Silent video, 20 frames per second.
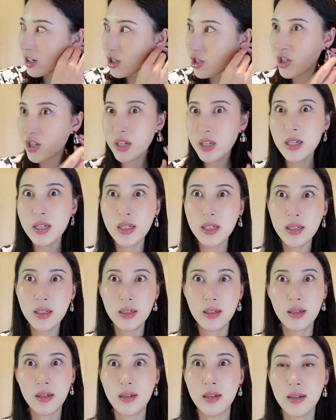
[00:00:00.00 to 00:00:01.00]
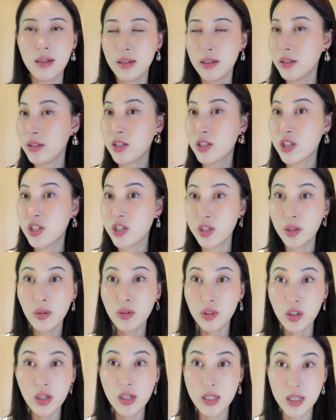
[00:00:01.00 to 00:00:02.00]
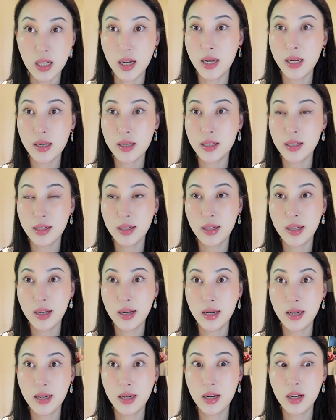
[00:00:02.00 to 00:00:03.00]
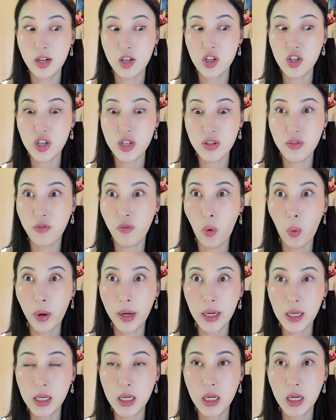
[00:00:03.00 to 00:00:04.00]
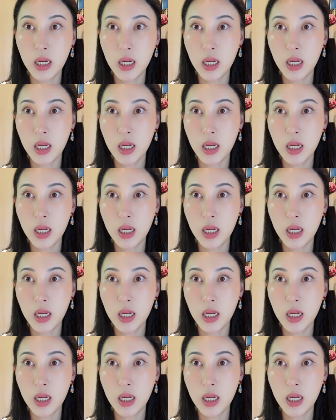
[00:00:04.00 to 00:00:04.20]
She still looks like she's 40